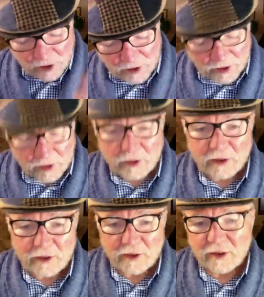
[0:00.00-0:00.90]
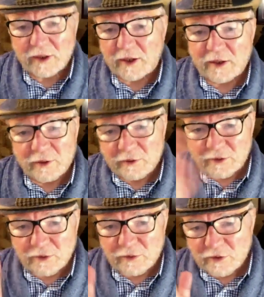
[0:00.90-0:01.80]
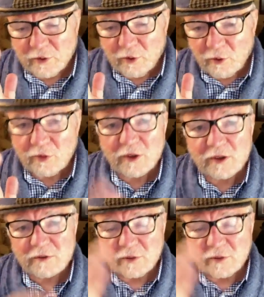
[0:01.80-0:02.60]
and uh, there was a, there's a whole list.